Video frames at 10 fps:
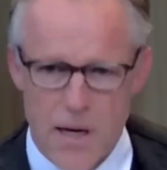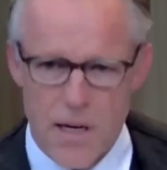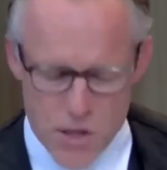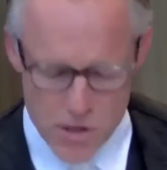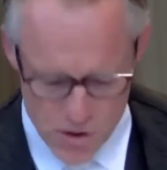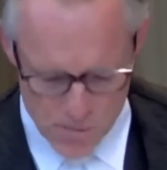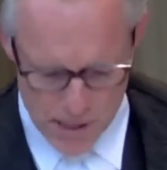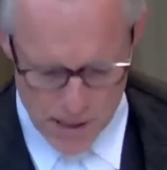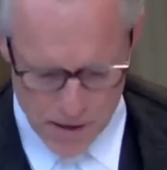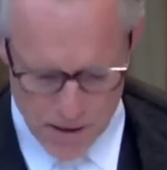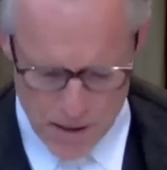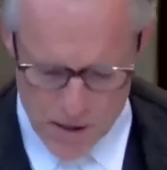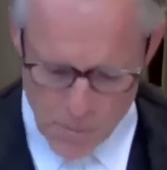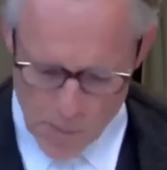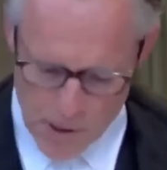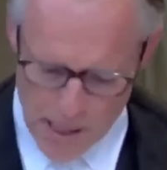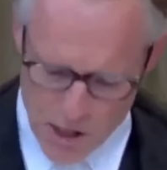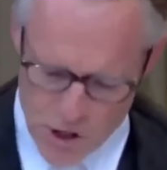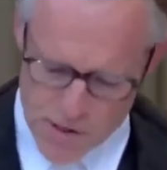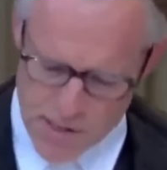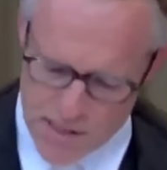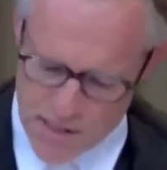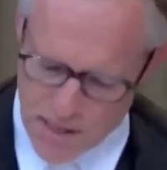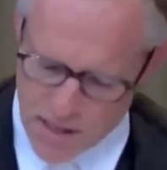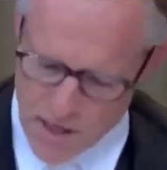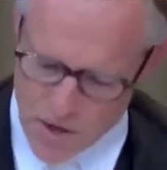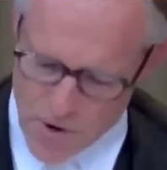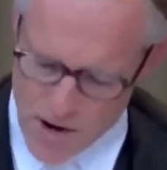In addition to being the population center,